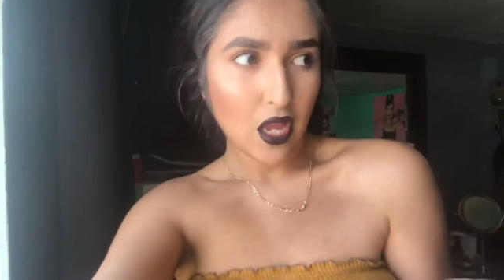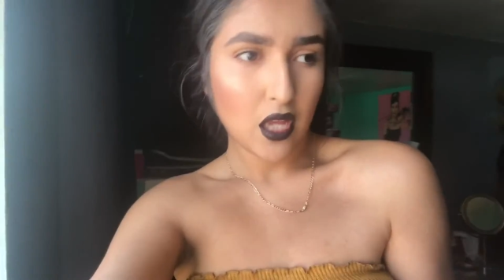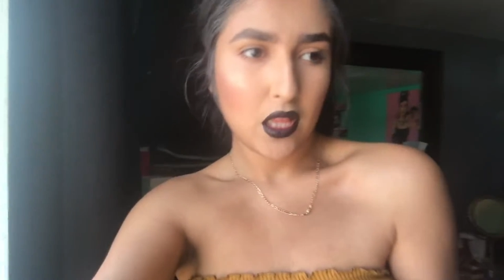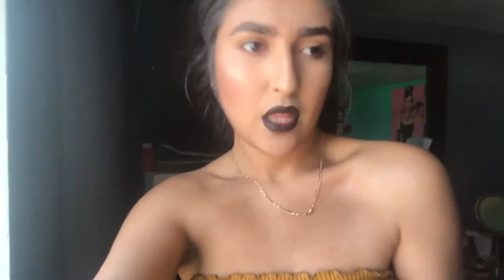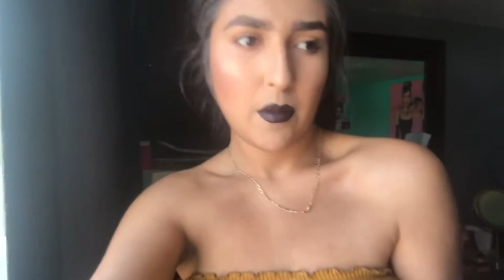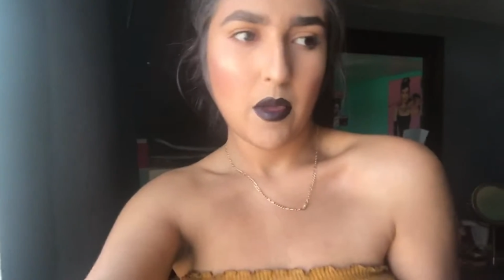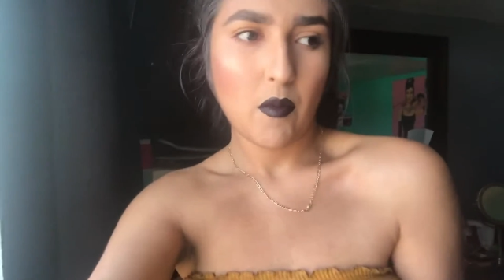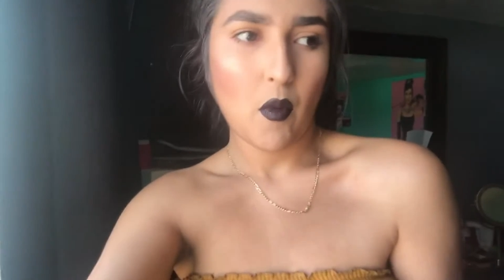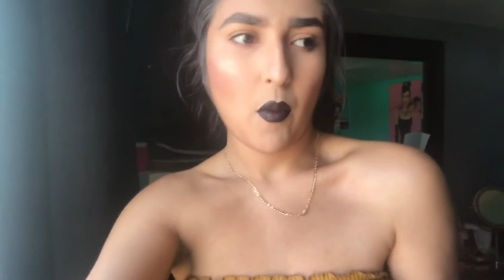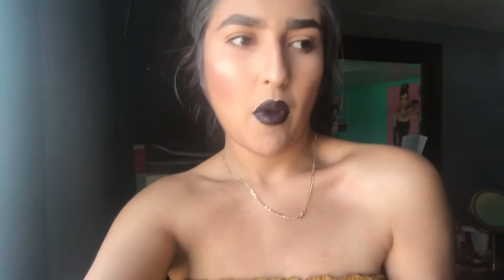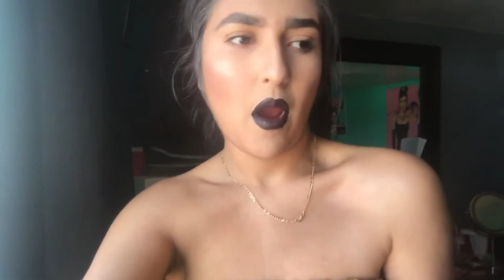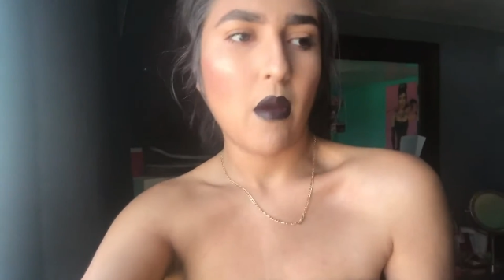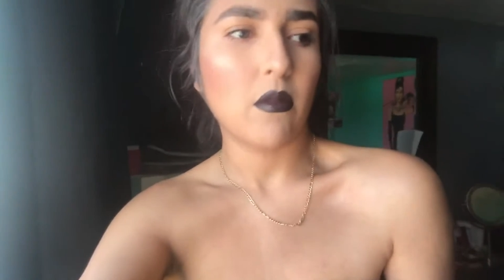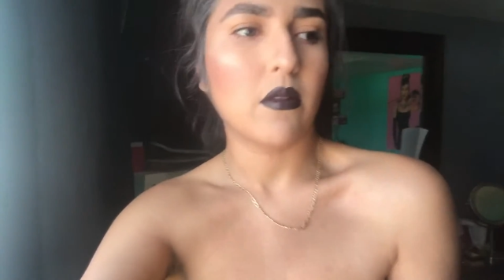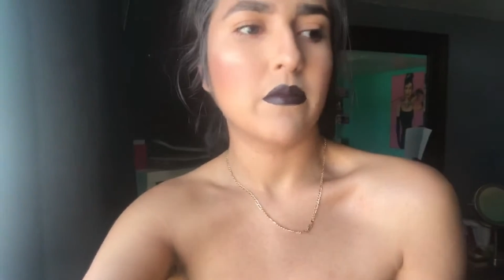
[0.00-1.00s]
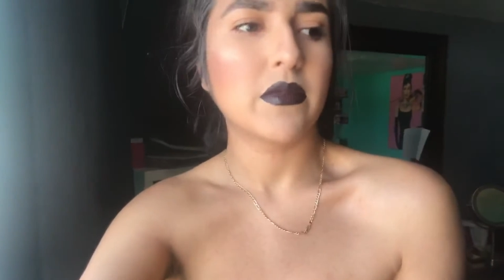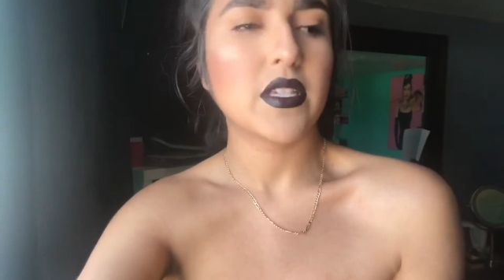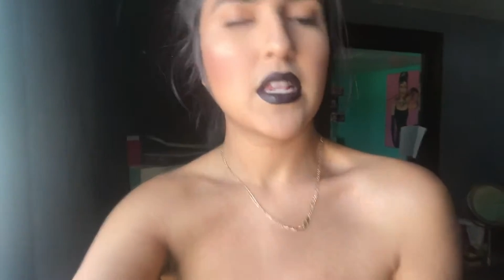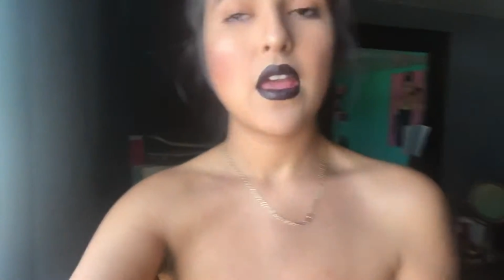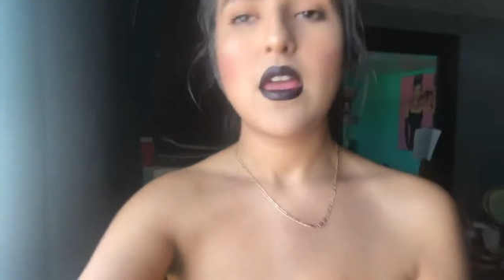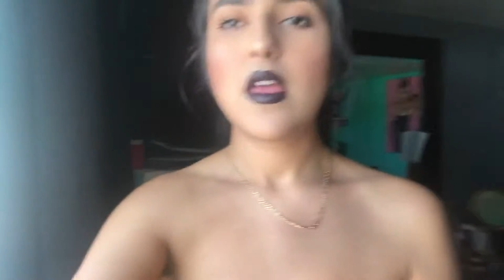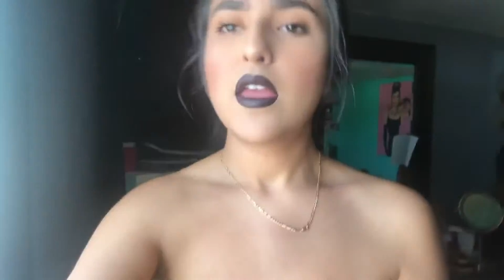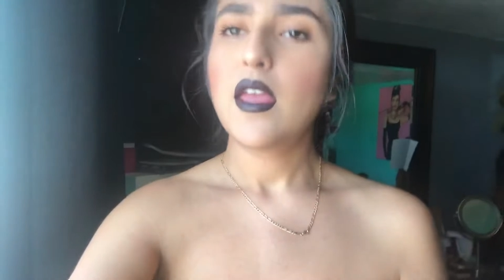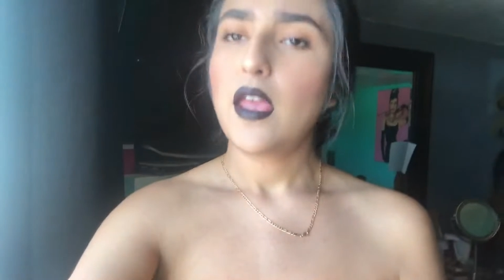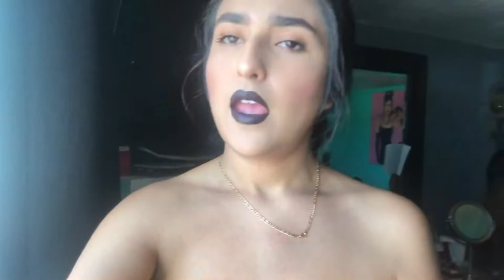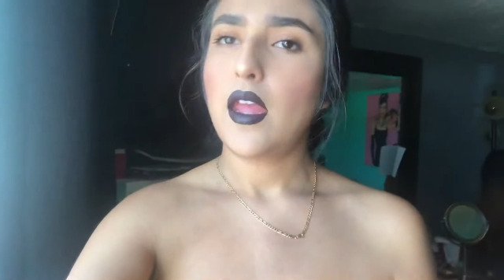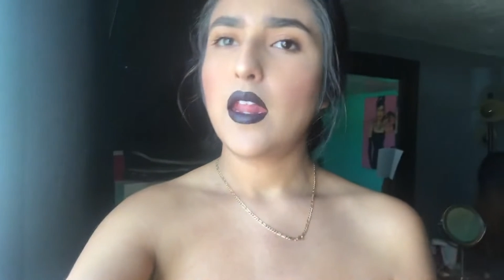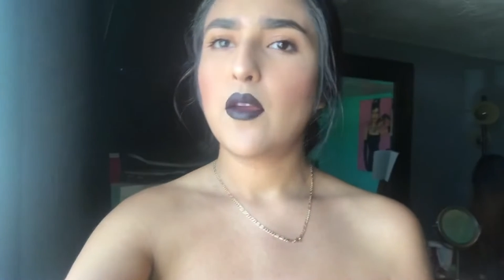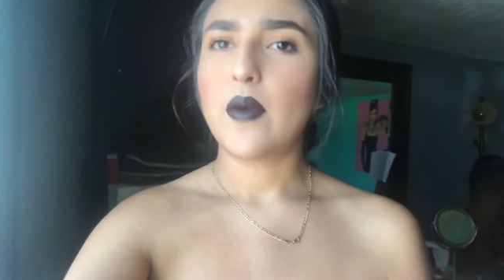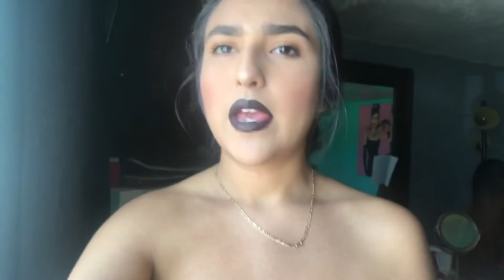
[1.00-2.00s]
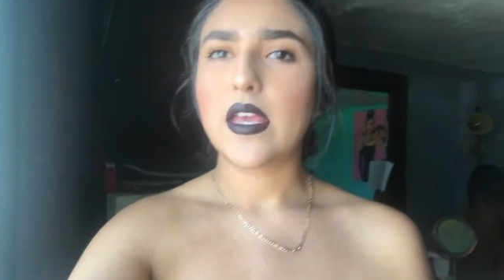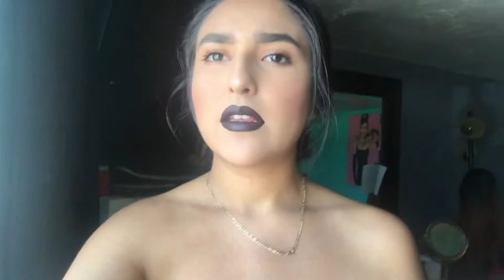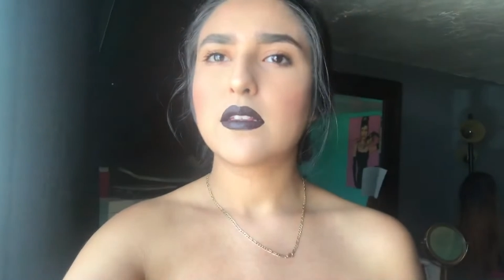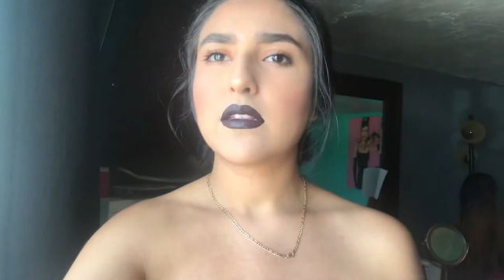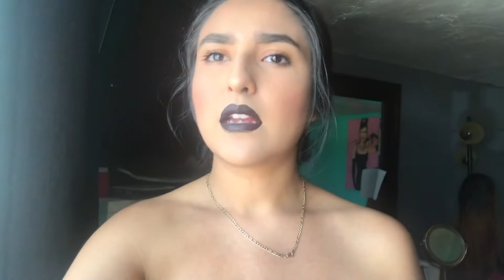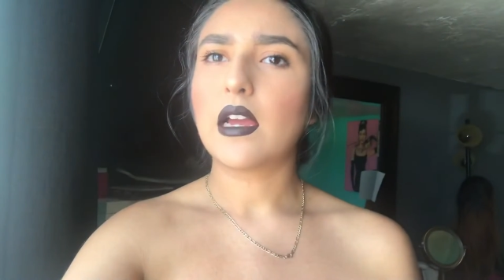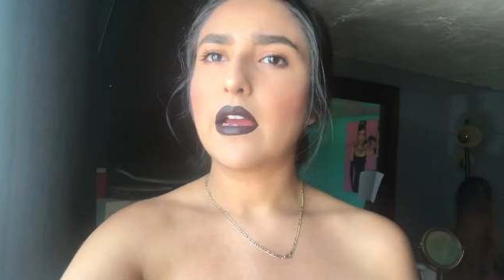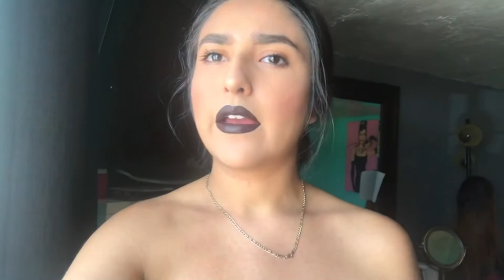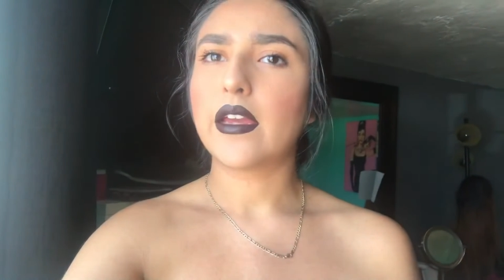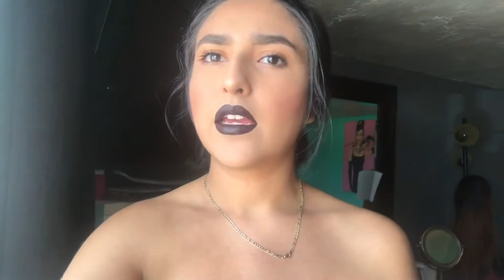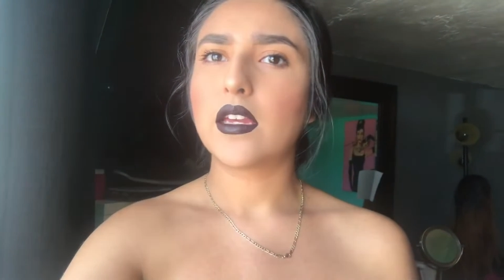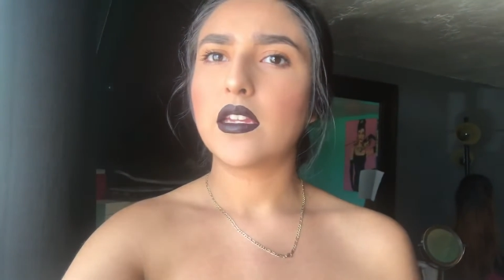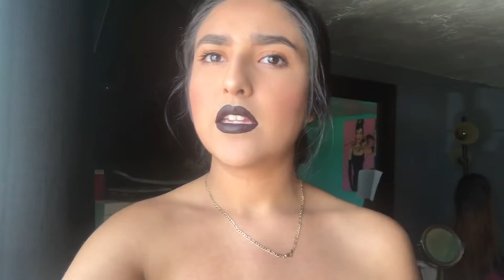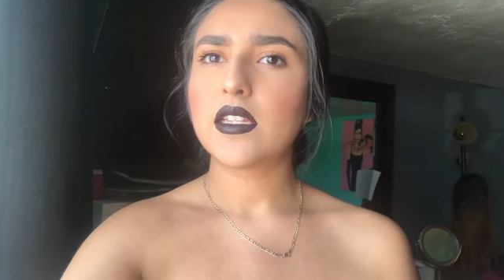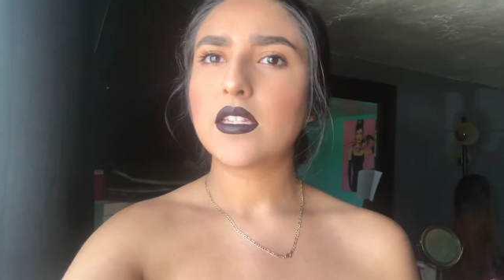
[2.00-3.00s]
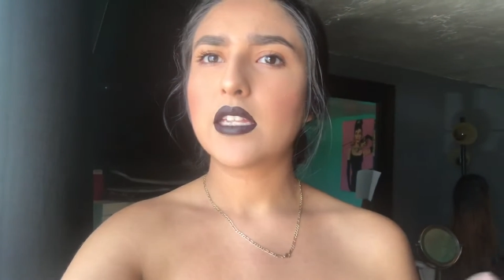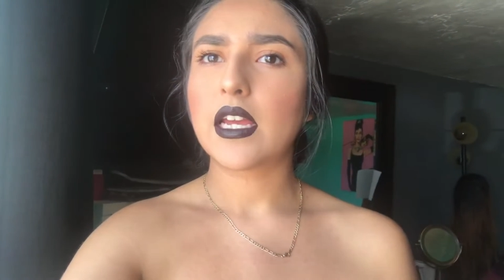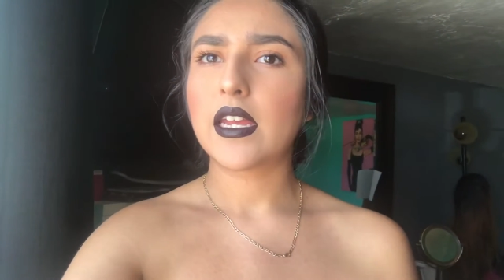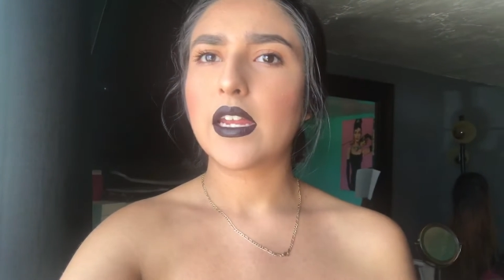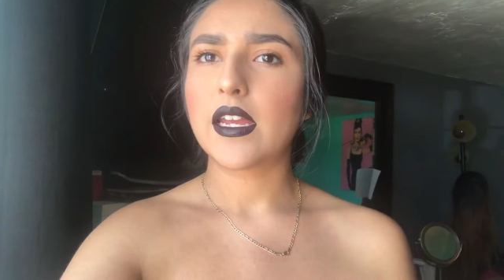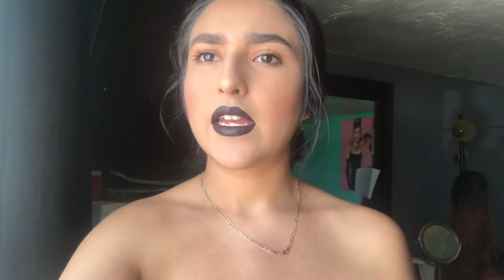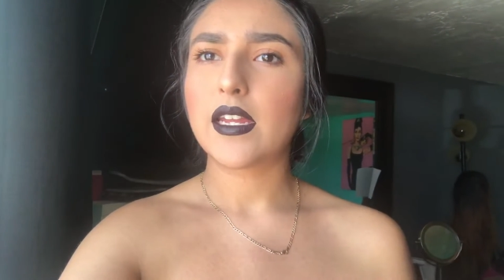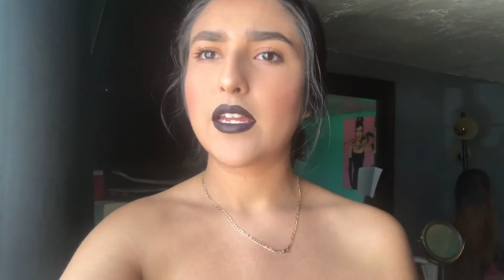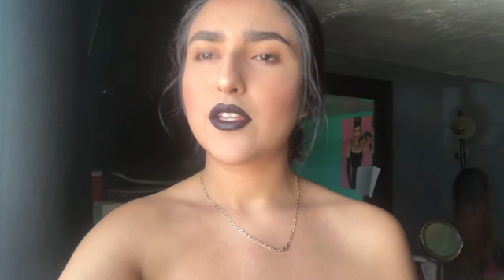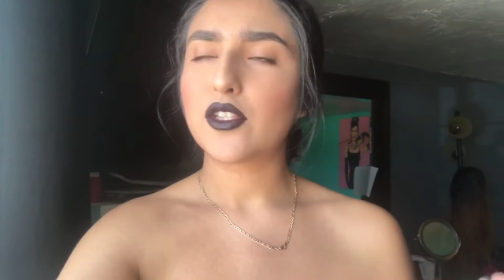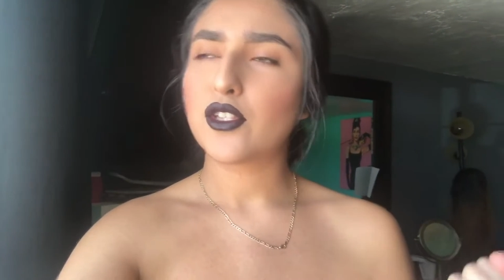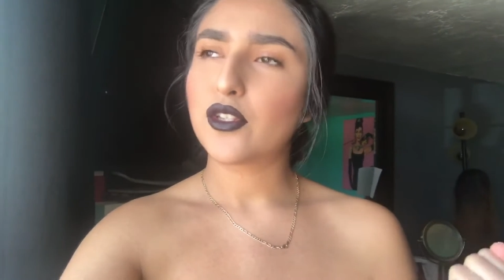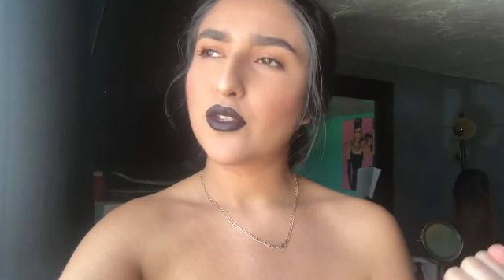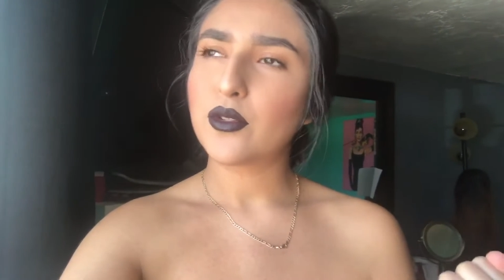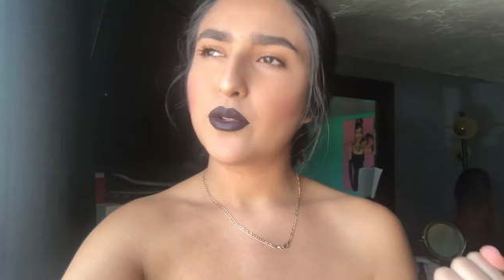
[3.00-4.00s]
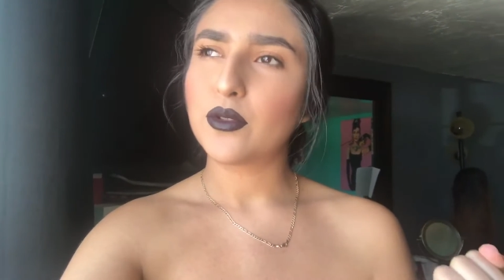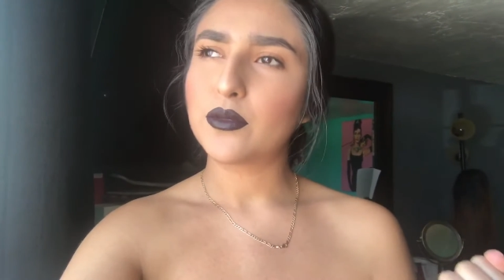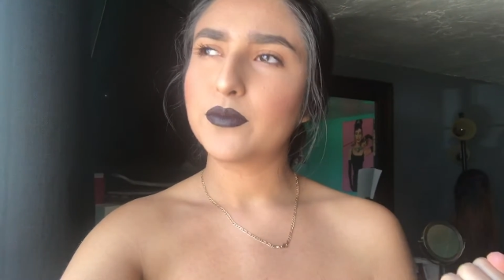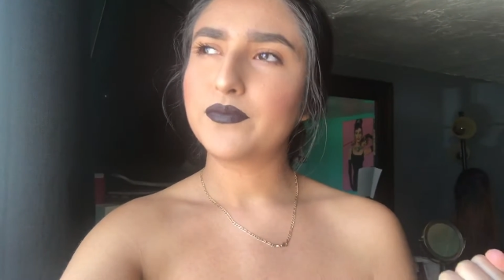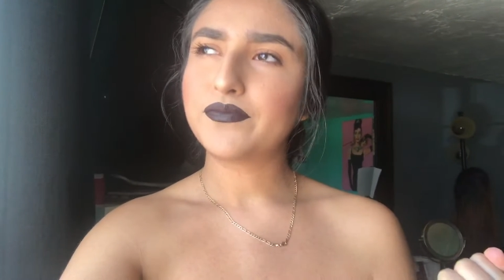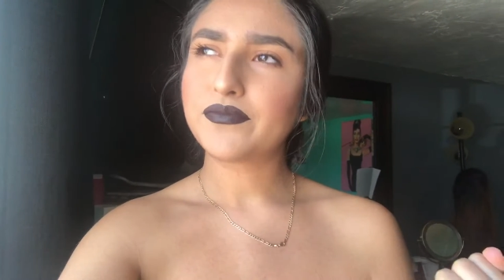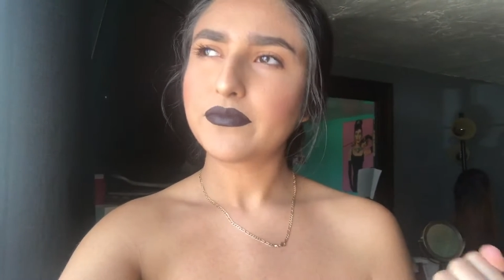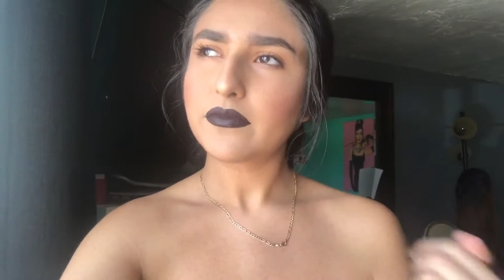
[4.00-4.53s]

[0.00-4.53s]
Ugly people problems. Anyways, I decided to...